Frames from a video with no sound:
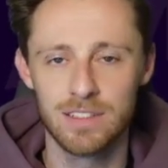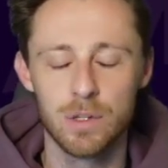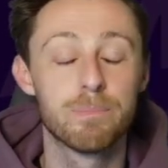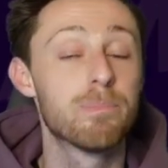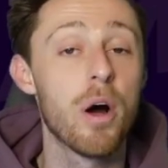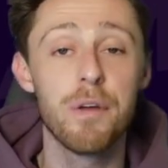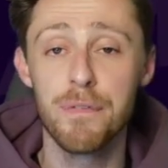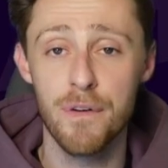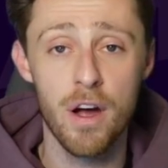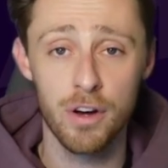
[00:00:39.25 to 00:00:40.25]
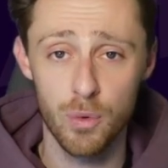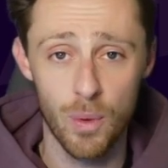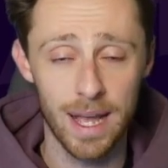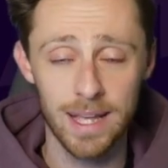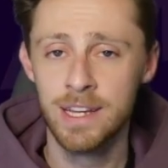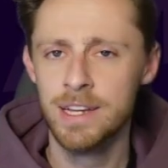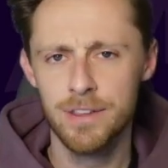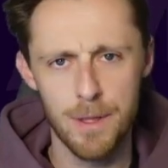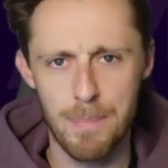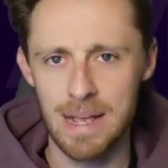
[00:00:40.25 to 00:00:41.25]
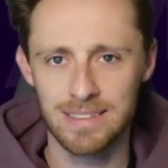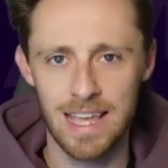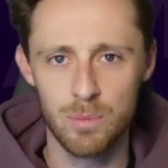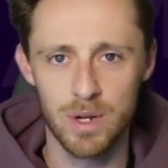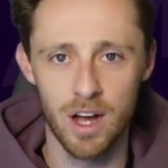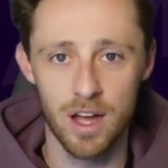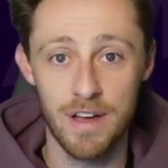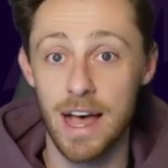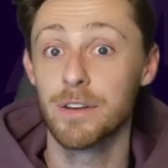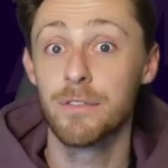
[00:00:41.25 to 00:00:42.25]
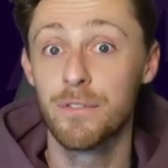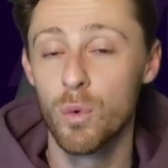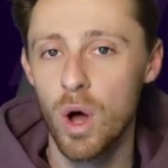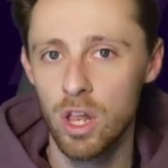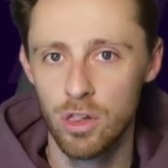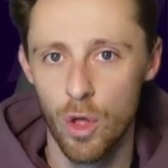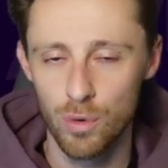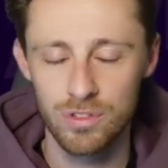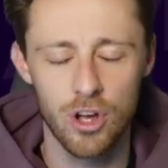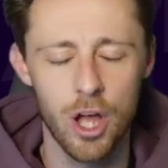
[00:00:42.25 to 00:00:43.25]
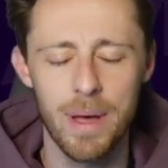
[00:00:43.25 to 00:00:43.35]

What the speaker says: So by far and away, the best game week I've had for a long time,